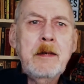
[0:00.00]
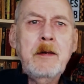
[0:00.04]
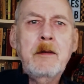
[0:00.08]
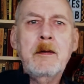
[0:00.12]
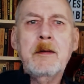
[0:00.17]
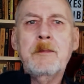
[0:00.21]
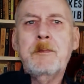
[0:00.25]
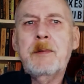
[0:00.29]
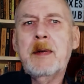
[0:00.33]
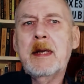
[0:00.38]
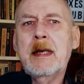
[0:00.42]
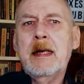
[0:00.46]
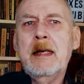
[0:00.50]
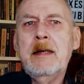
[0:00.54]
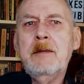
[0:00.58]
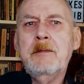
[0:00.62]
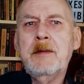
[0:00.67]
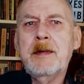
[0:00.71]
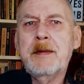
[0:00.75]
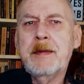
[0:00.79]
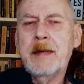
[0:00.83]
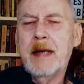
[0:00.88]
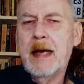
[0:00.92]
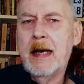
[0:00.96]
you have played
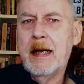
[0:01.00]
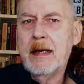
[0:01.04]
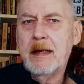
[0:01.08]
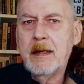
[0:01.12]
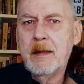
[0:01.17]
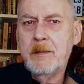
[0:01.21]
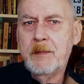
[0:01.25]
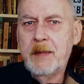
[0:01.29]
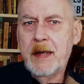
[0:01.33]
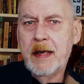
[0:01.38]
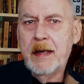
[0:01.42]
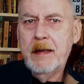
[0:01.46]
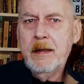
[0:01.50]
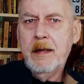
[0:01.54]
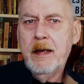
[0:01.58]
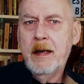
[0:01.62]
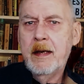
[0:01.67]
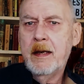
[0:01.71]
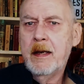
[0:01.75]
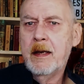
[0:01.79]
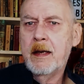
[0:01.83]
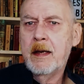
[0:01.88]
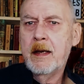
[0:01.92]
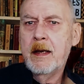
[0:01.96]
with that a bit,
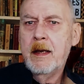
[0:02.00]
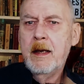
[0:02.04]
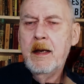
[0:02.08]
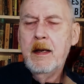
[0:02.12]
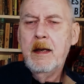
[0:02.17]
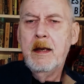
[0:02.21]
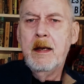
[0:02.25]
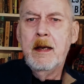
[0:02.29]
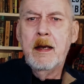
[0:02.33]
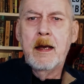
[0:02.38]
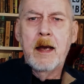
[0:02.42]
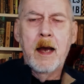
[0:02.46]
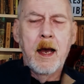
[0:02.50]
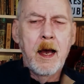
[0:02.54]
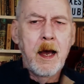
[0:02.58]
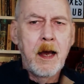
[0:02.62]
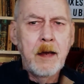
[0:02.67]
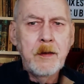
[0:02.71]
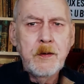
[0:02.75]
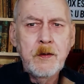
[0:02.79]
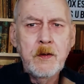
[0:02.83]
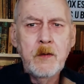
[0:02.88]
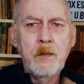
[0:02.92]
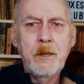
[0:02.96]

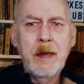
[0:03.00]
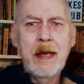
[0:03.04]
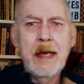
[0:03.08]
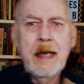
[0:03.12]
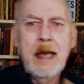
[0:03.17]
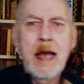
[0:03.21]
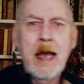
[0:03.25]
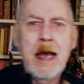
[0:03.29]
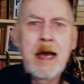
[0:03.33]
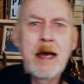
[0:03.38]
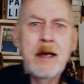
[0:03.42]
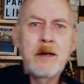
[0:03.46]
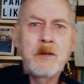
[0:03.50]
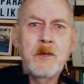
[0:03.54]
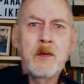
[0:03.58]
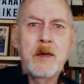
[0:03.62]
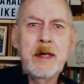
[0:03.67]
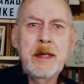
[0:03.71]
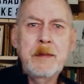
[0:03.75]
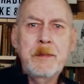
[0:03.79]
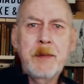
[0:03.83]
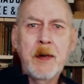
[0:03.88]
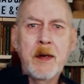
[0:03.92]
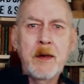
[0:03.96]
you may add
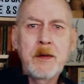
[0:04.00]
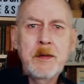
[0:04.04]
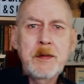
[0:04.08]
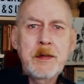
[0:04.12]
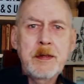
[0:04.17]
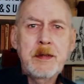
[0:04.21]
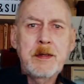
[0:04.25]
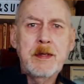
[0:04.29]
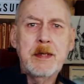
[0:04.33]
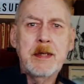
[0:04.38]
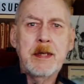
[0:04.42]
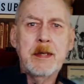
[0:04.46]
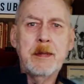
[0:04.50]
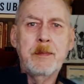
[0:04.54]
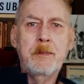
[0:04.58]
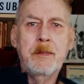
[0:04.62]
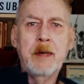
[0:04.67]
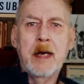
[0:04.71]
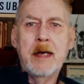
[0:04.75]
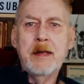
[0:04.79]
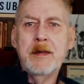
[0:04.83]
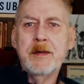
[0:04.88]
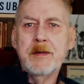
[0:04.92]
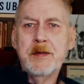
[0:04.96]
reposts
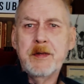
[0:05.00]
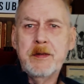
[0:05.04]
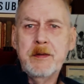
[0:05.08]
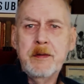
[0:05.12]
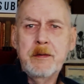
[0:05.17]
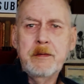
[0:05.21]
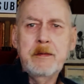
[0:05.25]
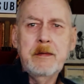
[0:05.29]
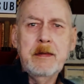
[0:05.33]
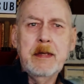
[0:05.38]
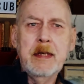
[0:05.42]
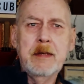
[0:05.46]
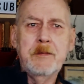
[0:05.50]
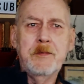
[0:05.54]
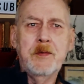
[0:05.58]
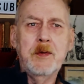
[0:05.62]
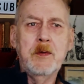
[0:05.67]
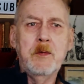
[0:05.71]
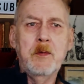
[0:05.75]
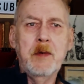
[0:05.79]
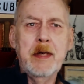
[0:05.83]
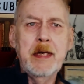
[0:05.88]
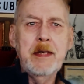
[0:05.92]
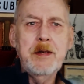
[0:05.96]
by the student if
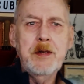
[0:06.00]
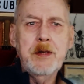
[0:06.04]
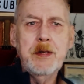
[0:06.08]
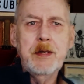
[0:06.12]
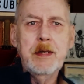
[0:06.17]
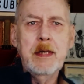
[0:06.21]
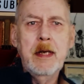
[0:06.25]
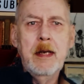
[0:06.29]
you wish.